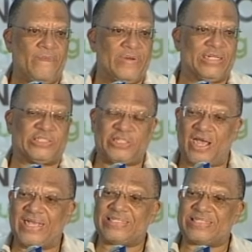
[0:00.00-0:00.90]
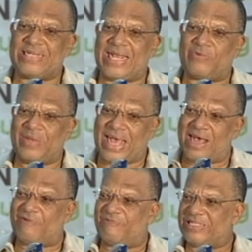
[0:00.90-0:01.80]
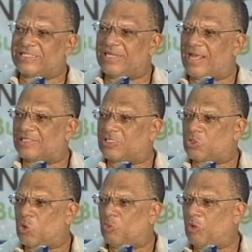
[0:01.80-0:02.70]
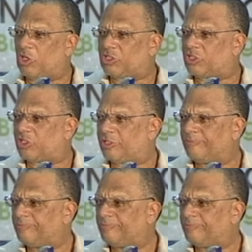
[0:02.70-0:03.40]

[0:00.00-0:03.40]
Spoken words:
the choice that we have is not so much